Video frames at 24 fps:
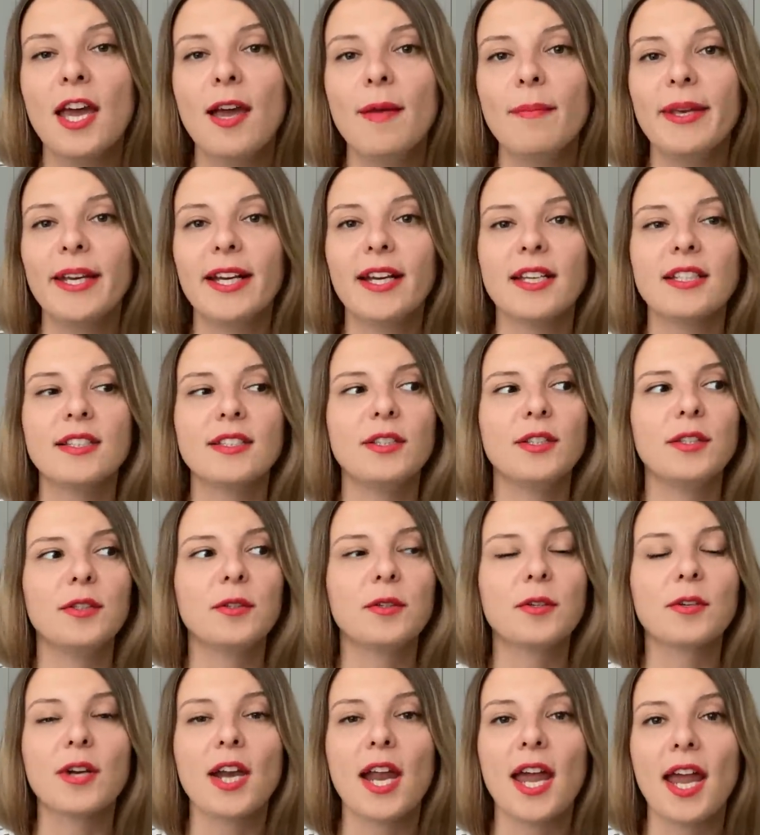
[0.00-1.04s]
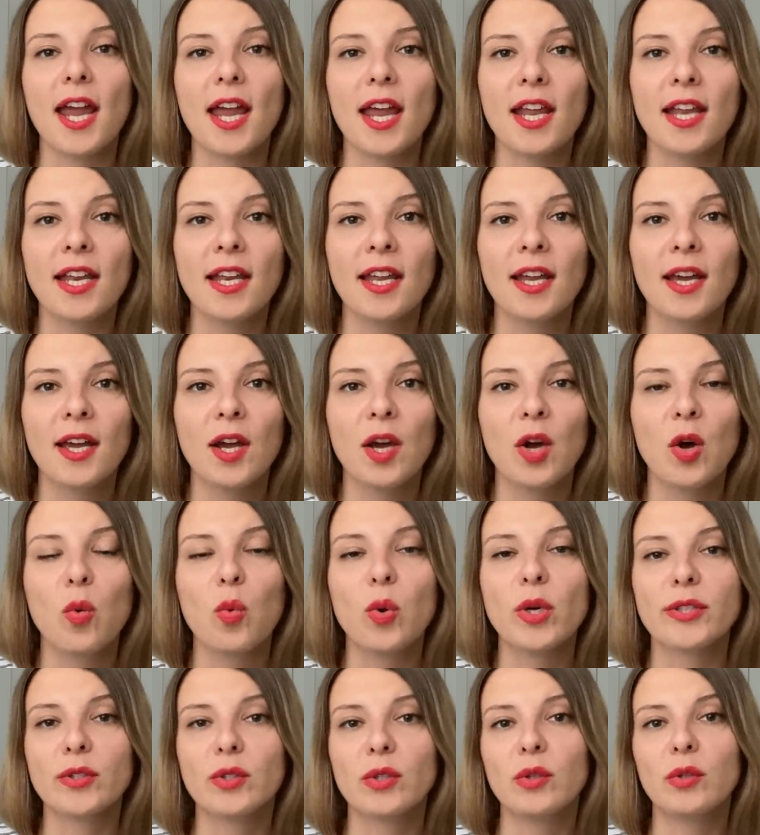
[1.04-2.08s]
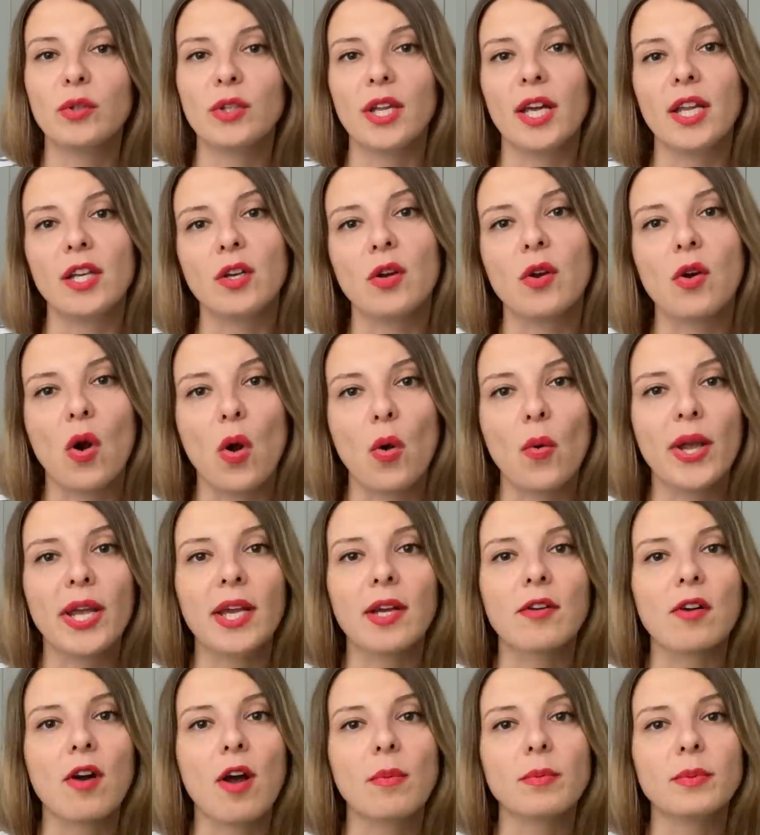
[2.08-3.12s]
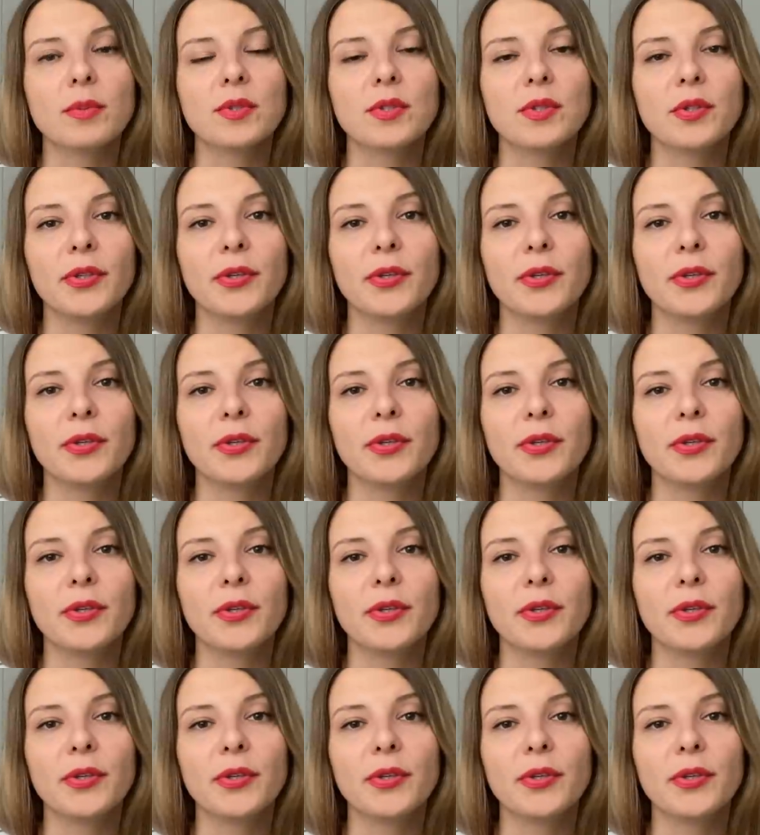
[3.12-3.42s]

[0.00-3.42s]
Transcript: because Ukraine was good at growing crops.